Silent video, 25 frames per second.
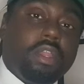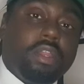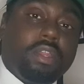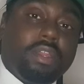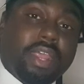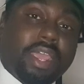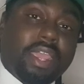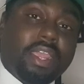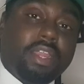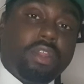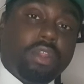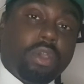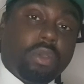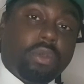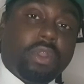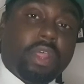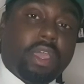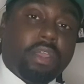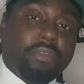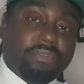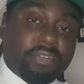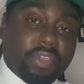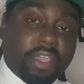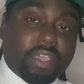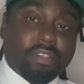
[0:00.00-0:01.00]
They know
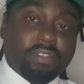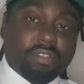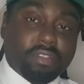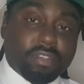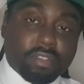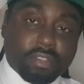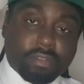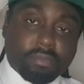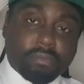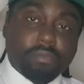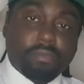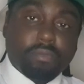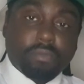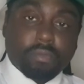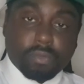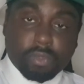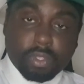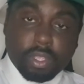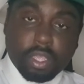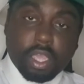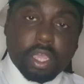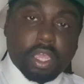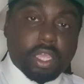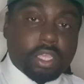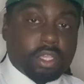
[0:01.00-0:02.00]
their face
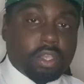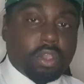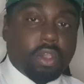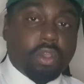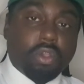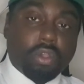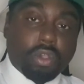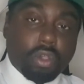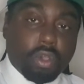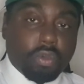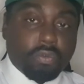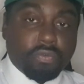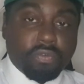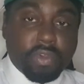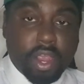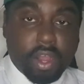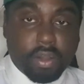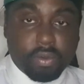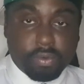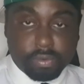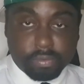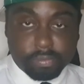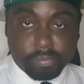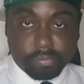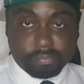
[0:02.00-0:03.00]
is going to go
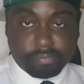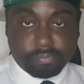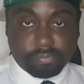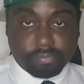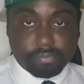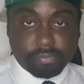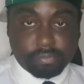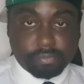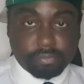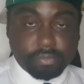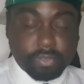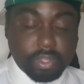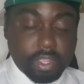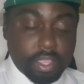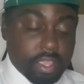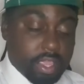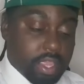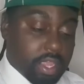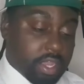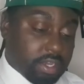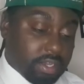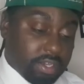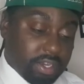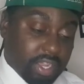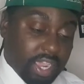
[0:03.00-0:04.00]
viral.
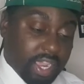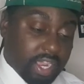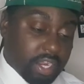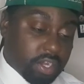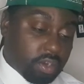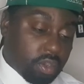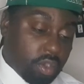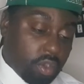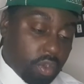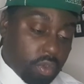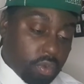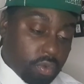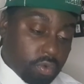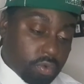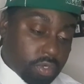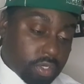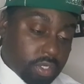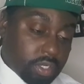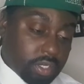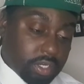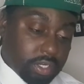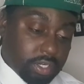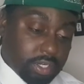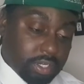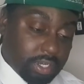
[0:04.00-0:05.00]
They know
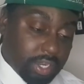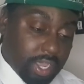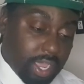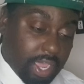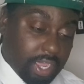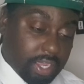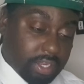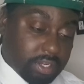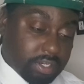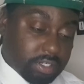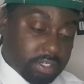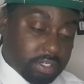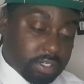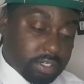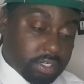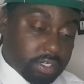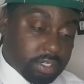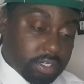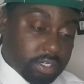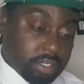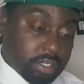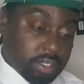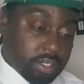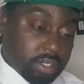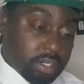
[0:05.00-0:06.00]
that
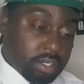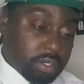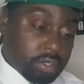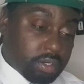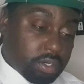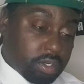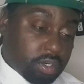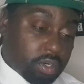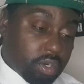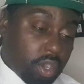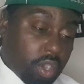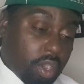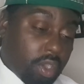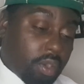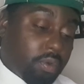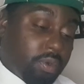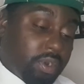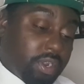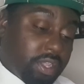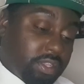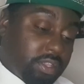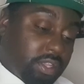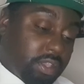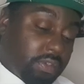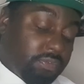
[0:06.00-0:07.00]
not
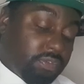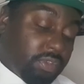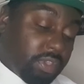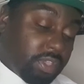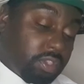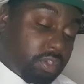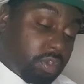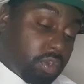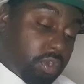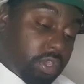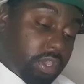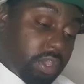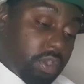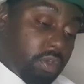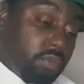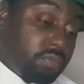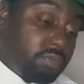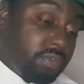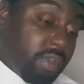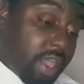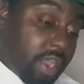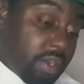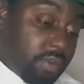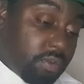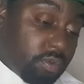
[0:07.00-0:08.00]
only is their face going to go
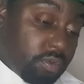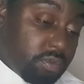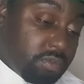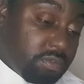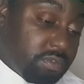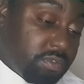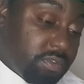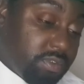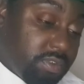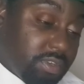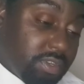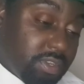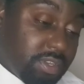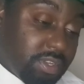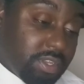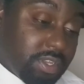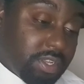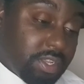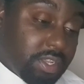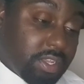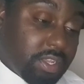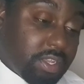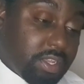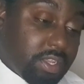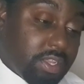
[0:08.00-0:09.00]
viral,
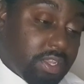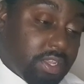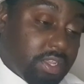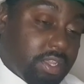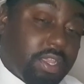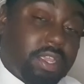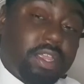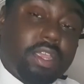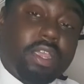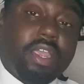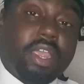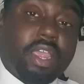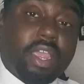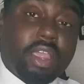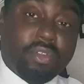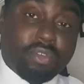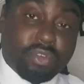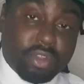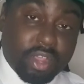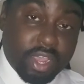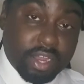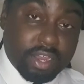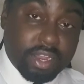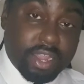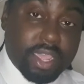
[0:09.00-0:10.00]
if
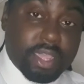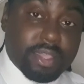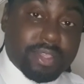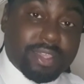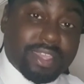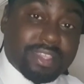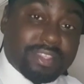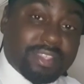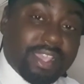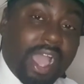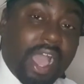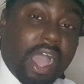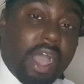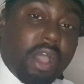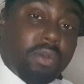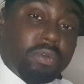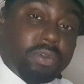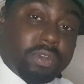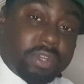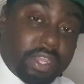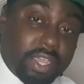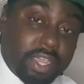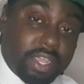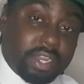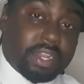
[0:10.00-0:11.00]
their name gets
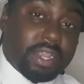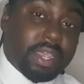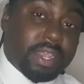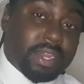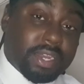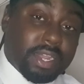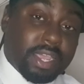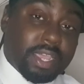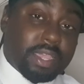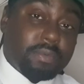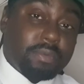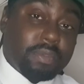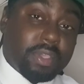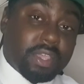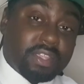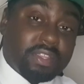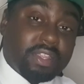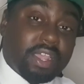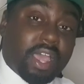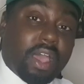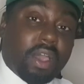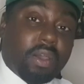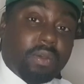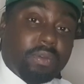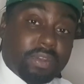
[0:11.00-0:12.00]
out there, their name gets
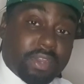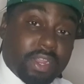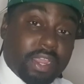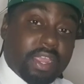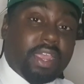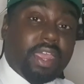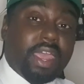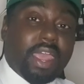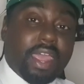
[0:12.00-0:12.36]
out there.